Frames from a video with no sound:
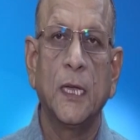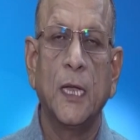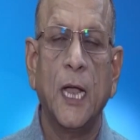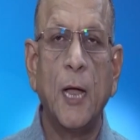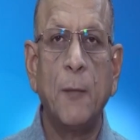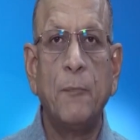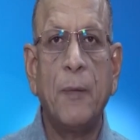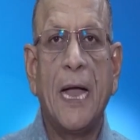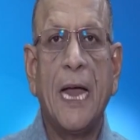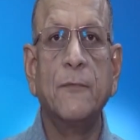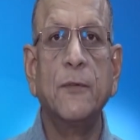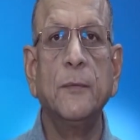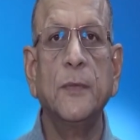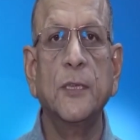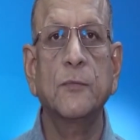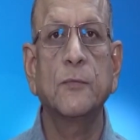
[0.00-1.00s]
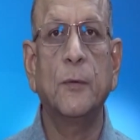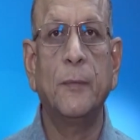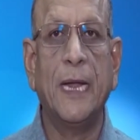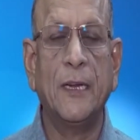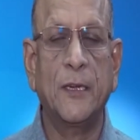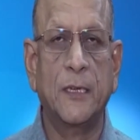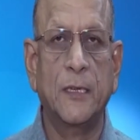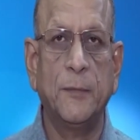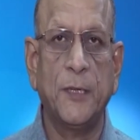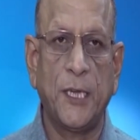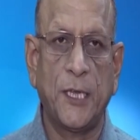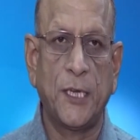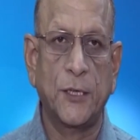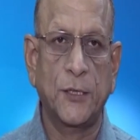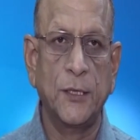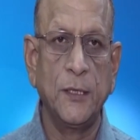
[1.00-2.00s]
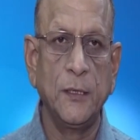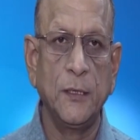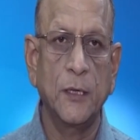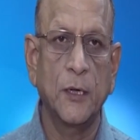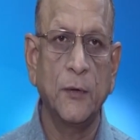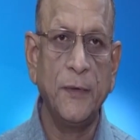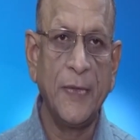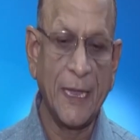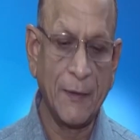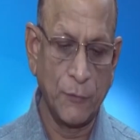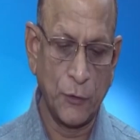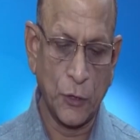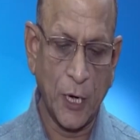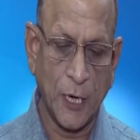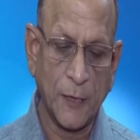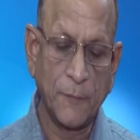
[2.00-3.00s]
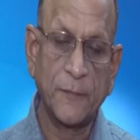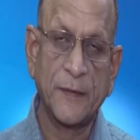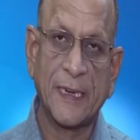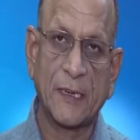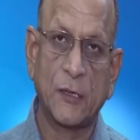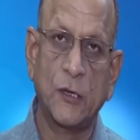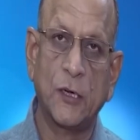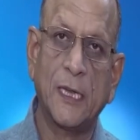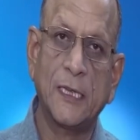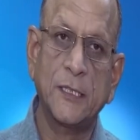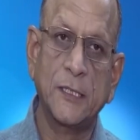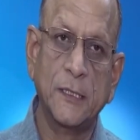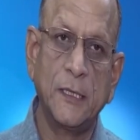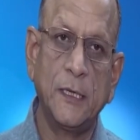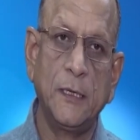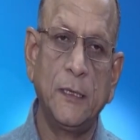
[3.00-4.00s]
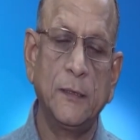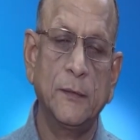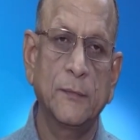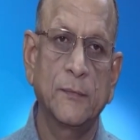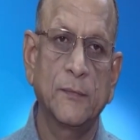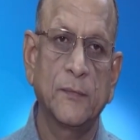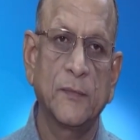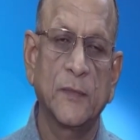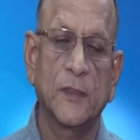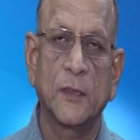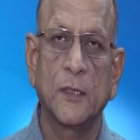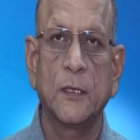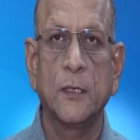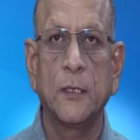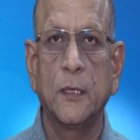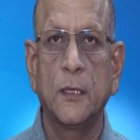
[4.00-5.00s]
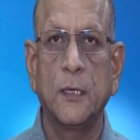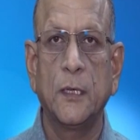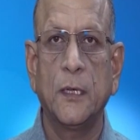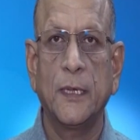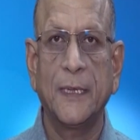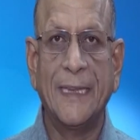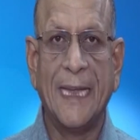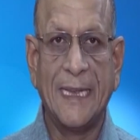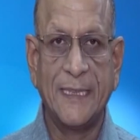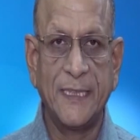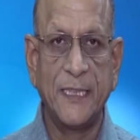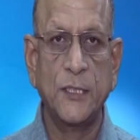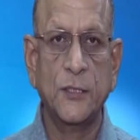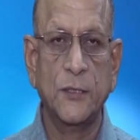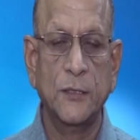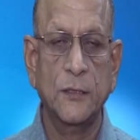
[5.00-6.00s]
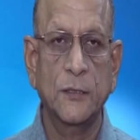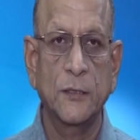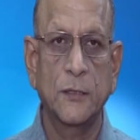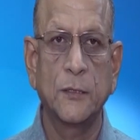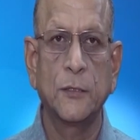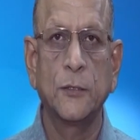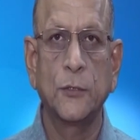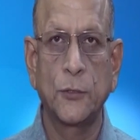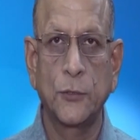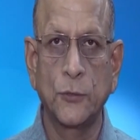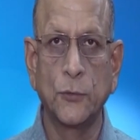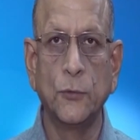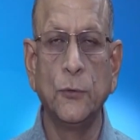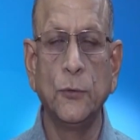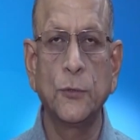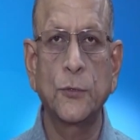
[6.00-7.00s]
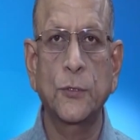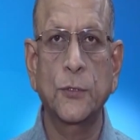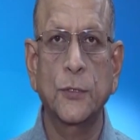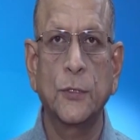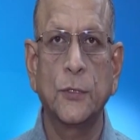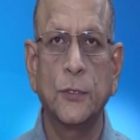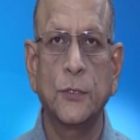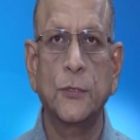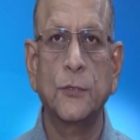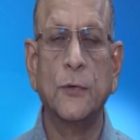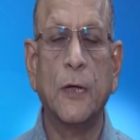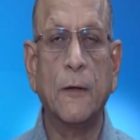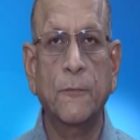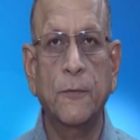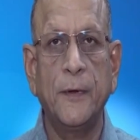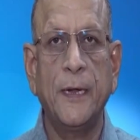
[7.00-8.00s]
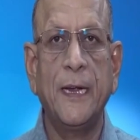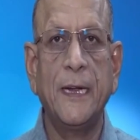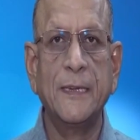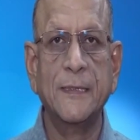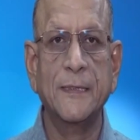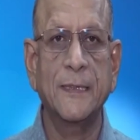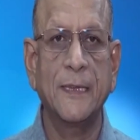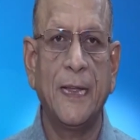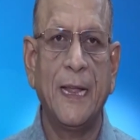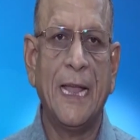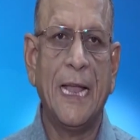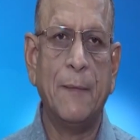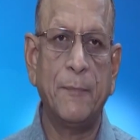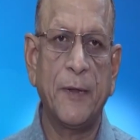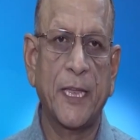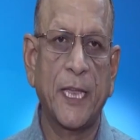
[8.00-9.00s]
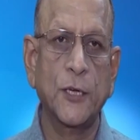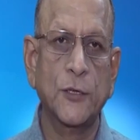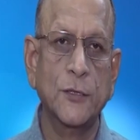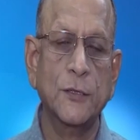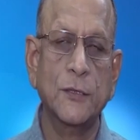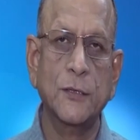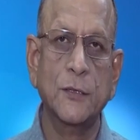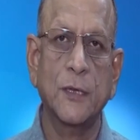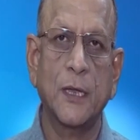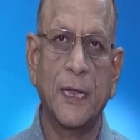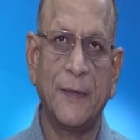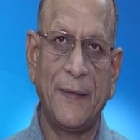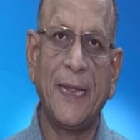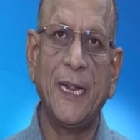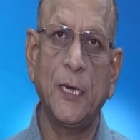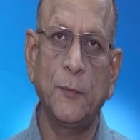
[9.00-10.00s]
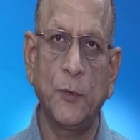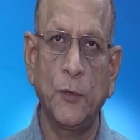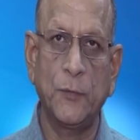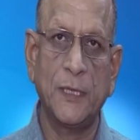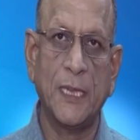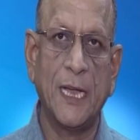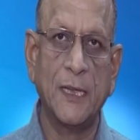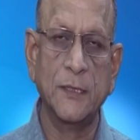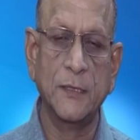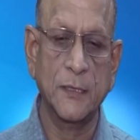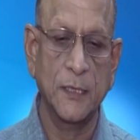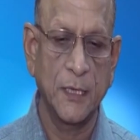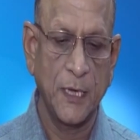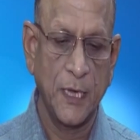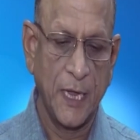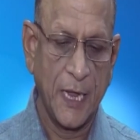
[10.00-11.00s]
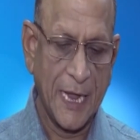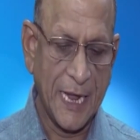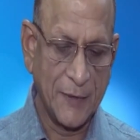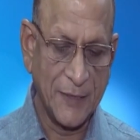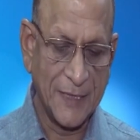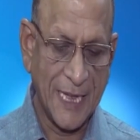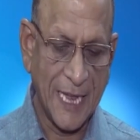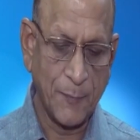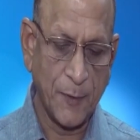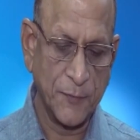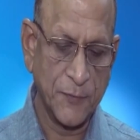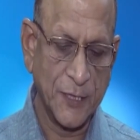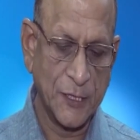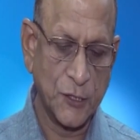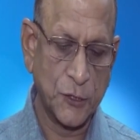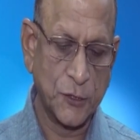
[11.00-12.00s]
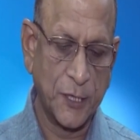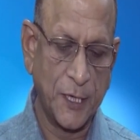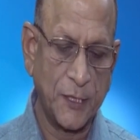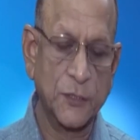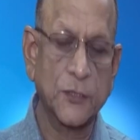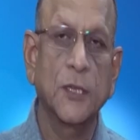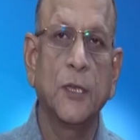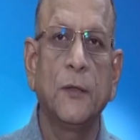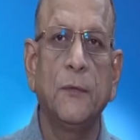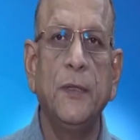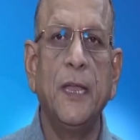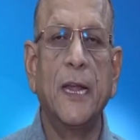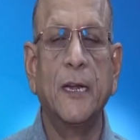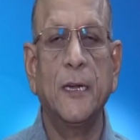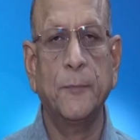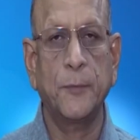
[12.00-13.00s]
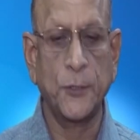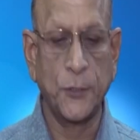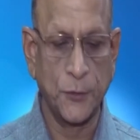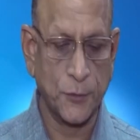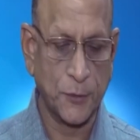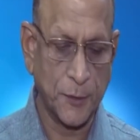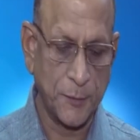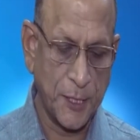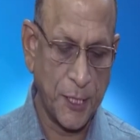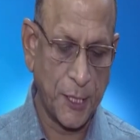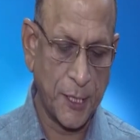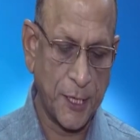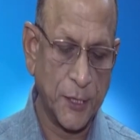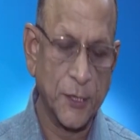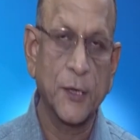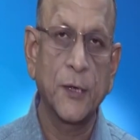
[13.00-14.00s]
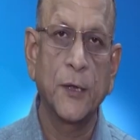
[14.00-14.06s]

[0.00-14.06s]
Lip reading: Apart from this mobile communication, we have a lot of technological gadgets, tools, softwares, applications available with us, and with the help of such things, we are in a position to communicate